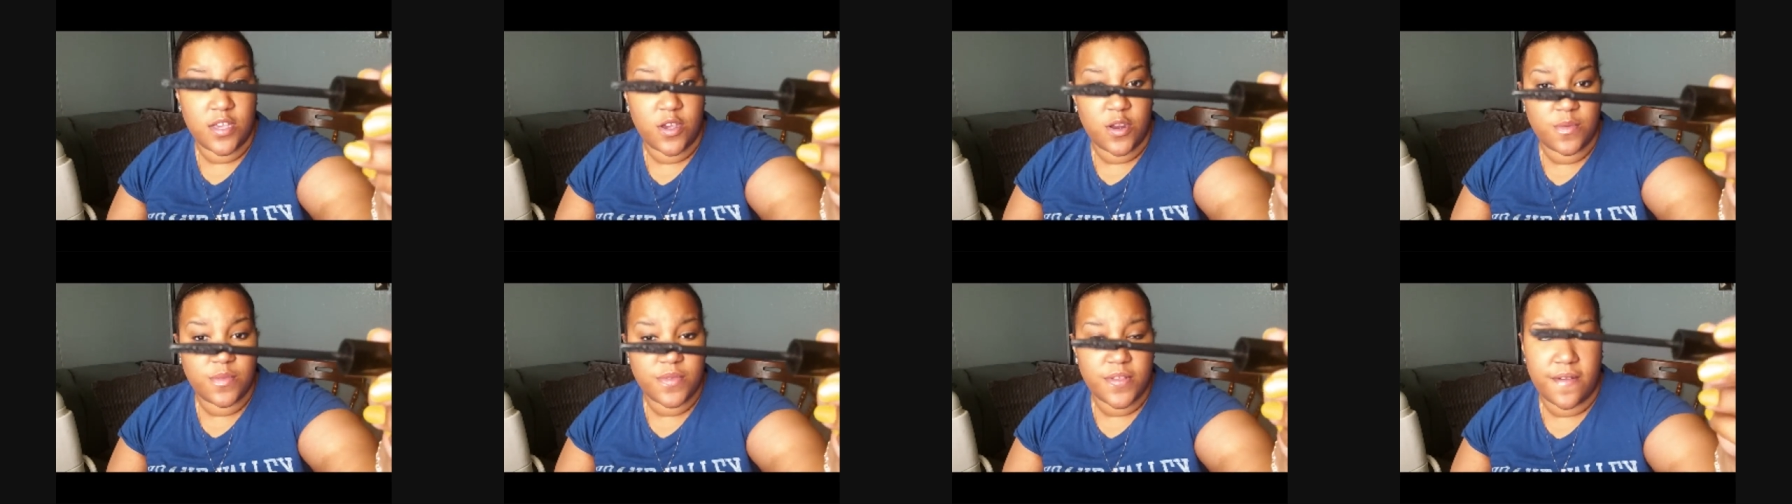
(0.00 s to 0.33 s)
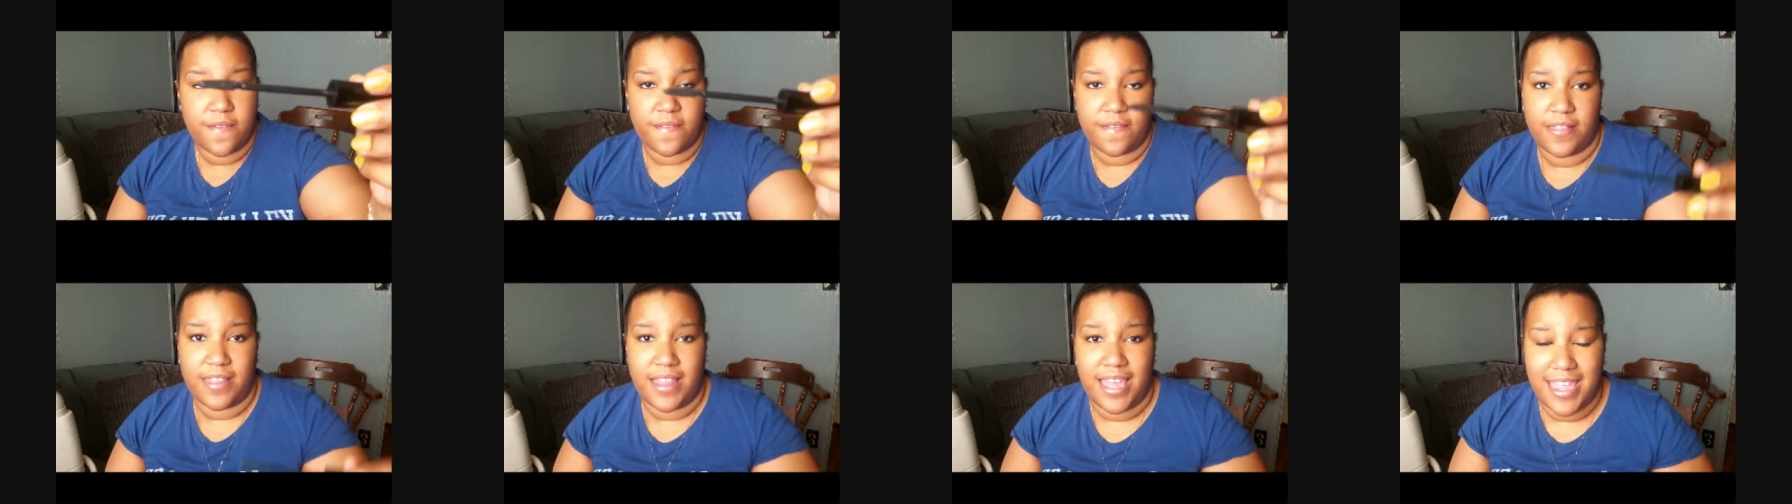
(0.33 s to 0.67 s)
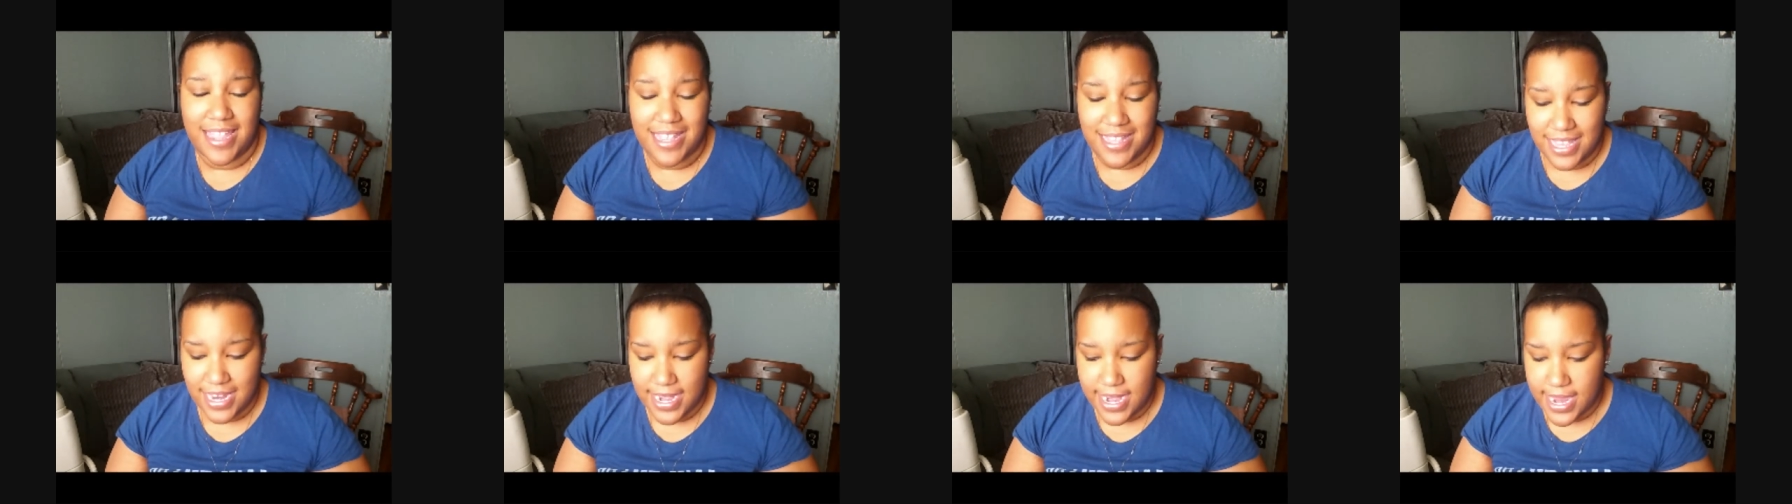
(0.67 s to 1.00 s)
terms of
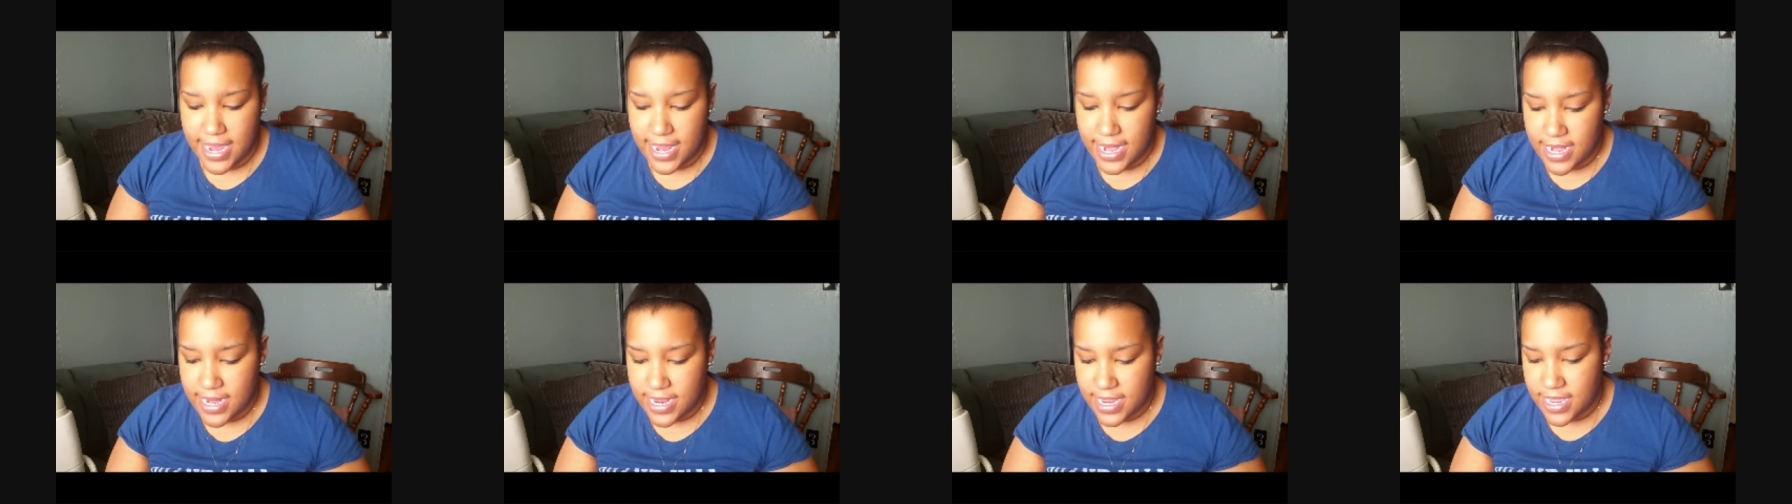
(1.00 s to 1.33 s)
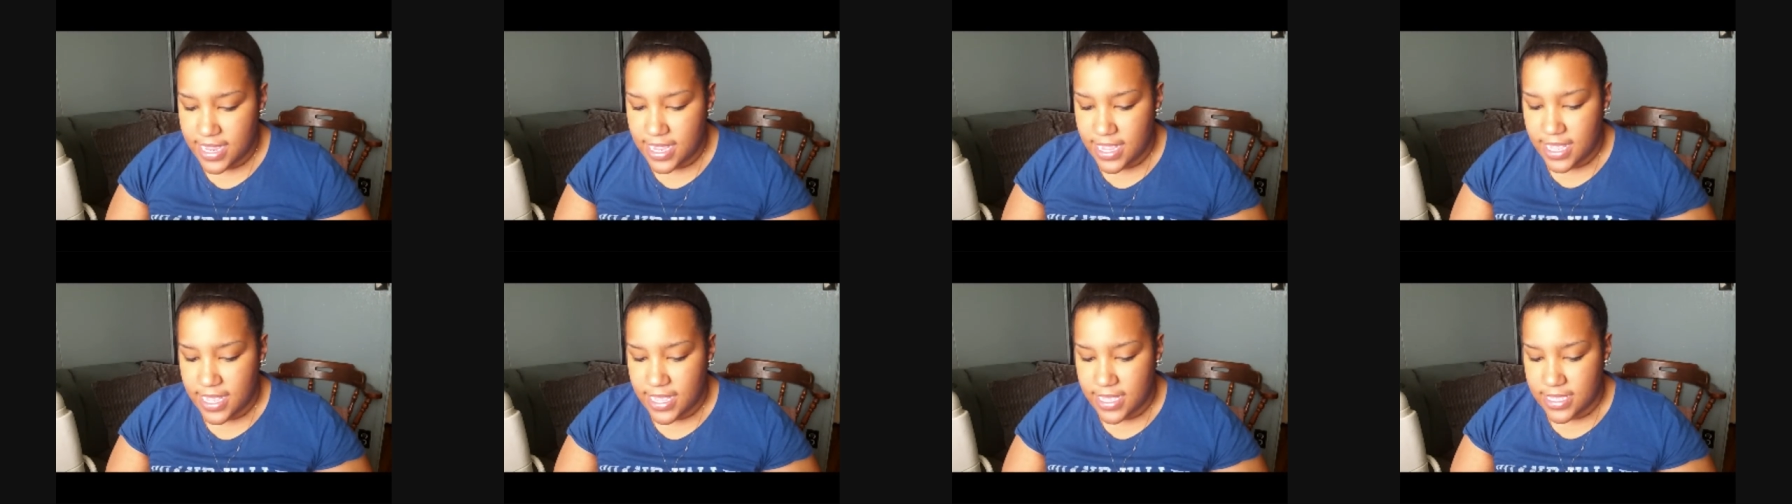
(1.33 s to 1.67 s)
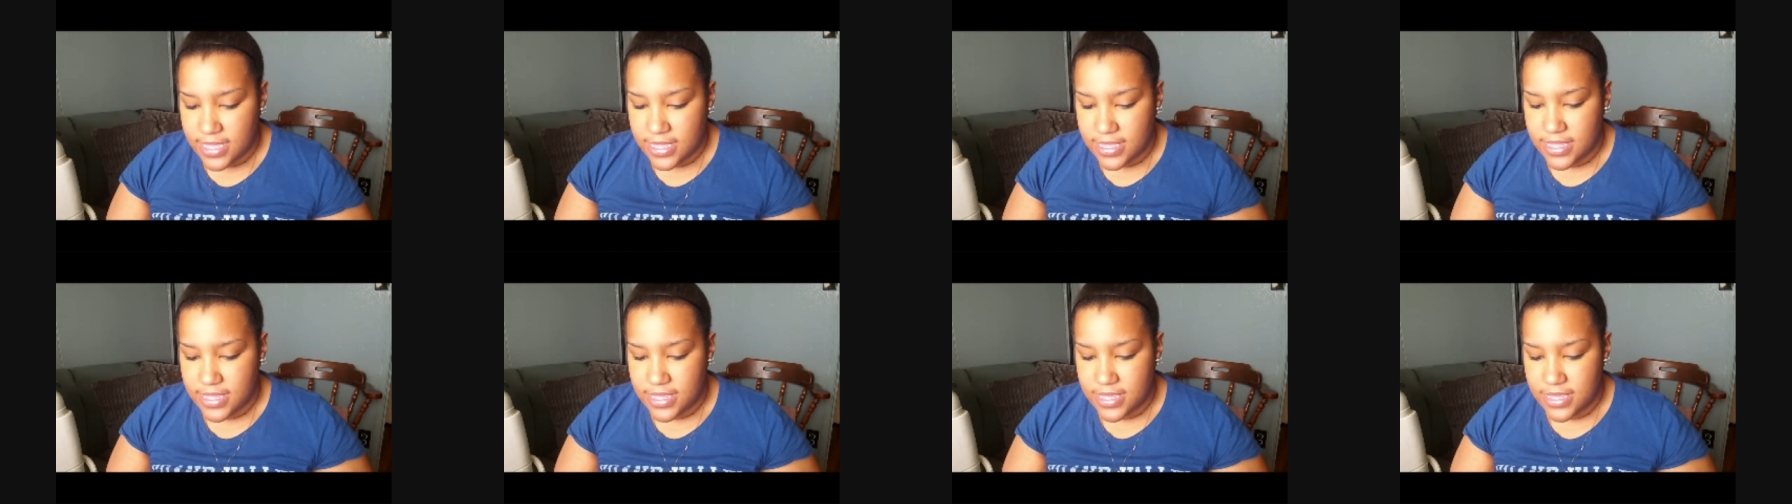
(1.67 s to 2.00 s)
lengthening,
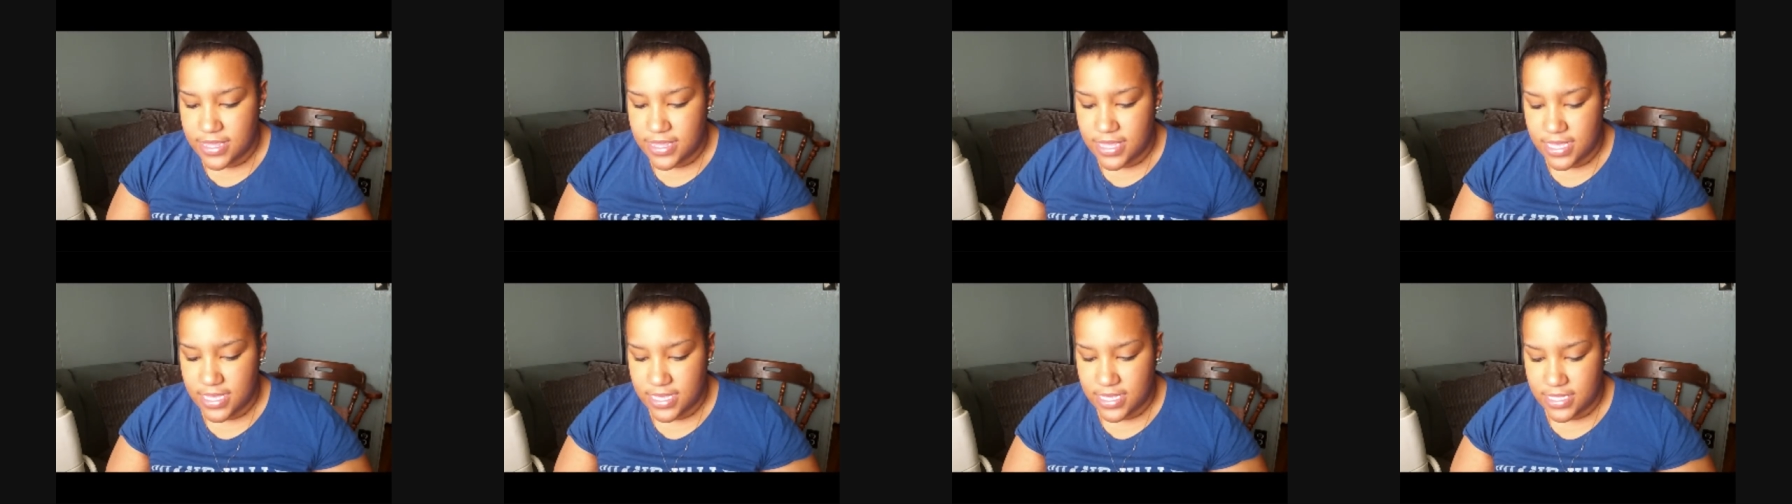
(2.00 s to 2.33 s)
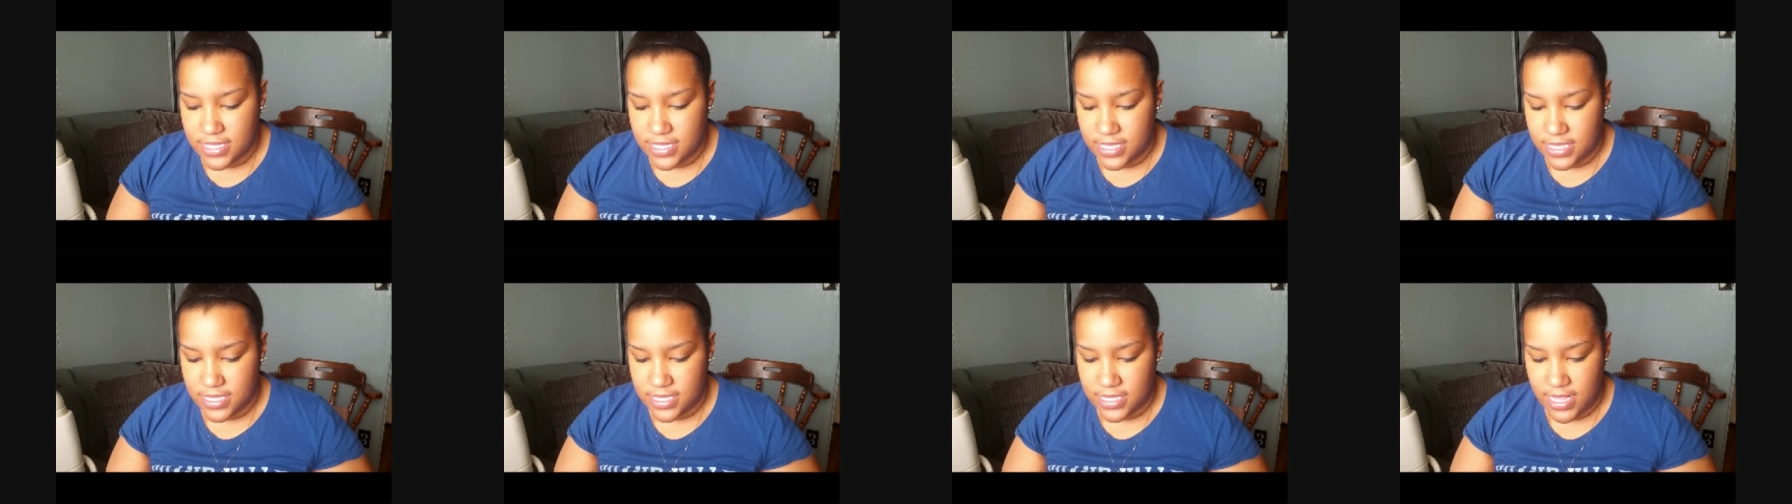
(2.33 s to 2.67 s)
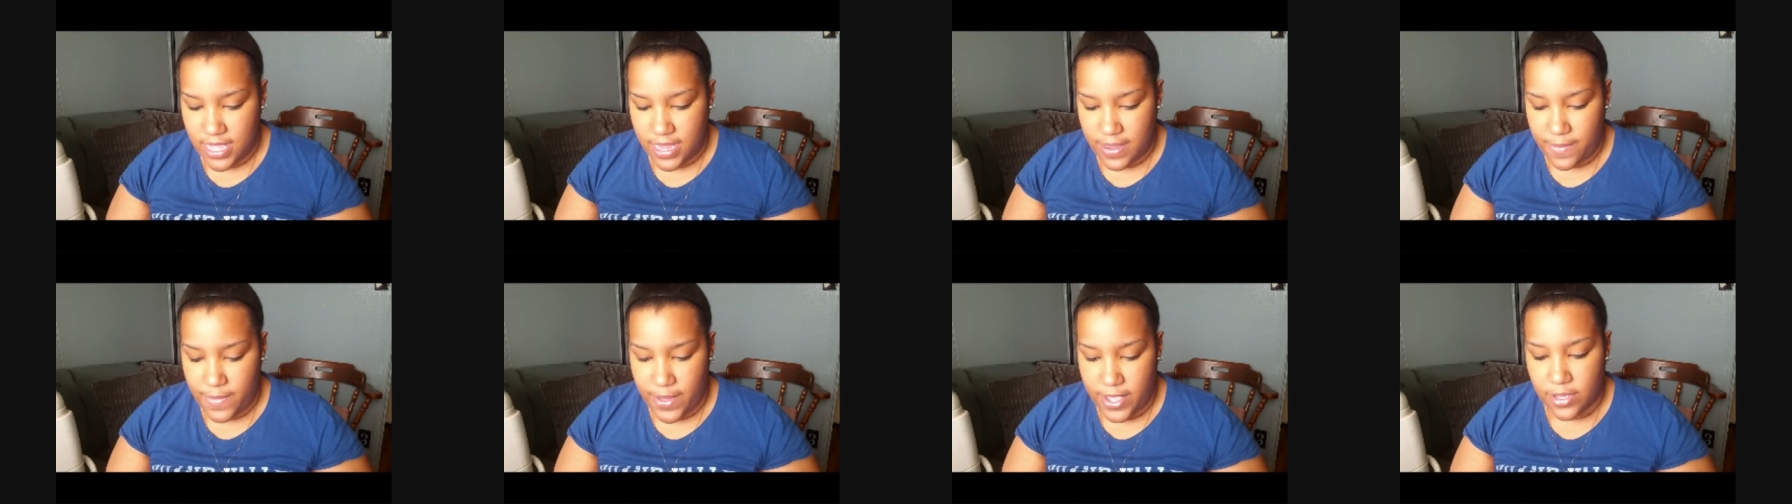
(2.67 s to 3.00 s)
this is
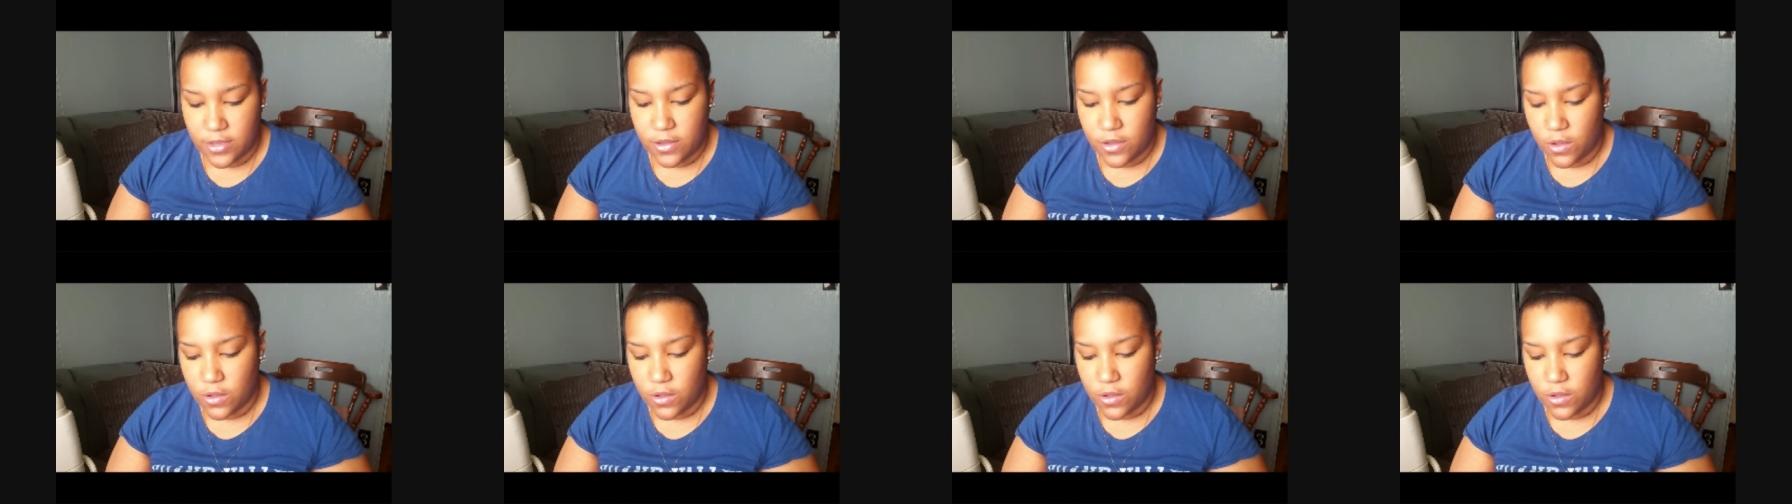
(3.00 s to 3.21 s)
like my